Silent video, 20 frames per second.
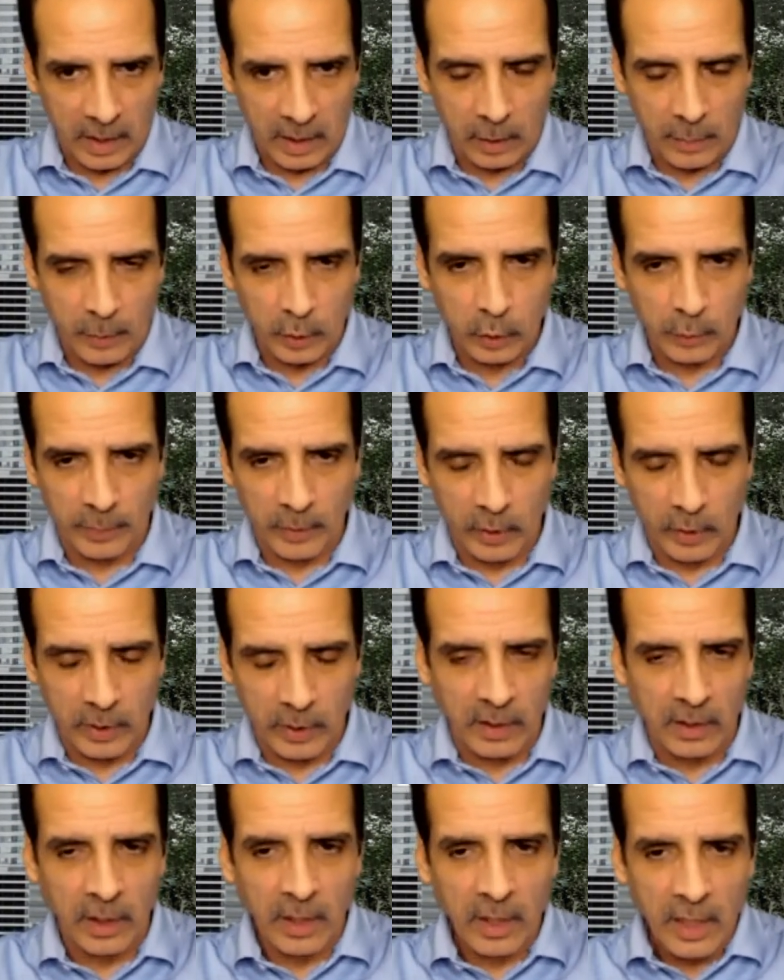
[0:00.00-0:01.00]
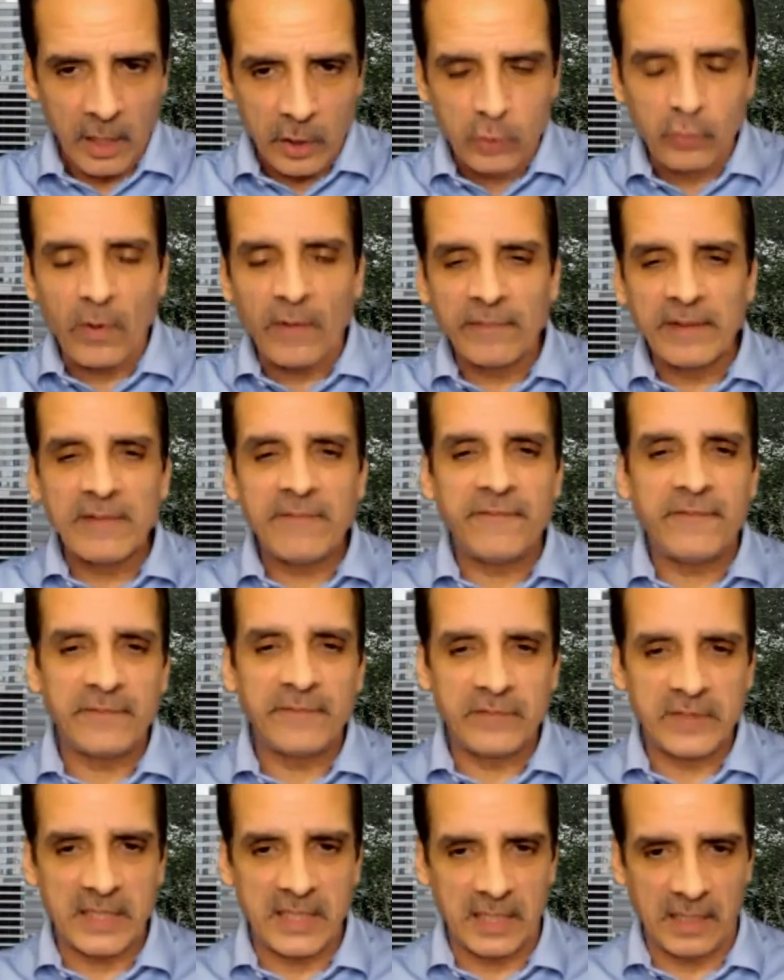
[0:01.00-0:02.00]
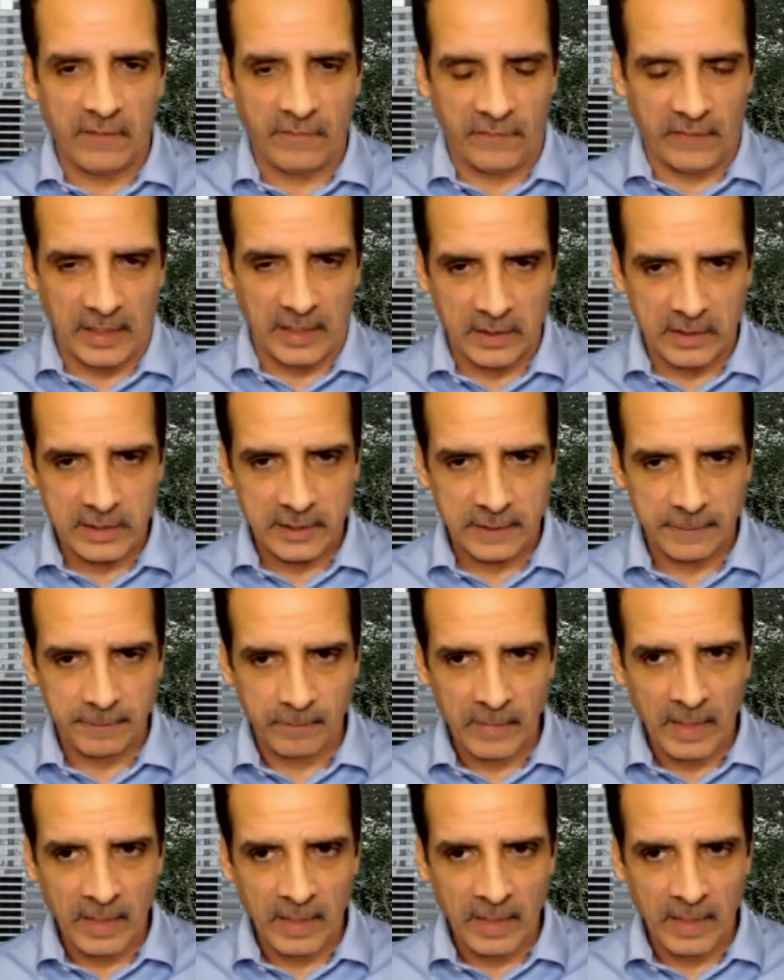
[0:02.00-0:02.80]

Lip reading: in a commercial building, is roughly 15 feet.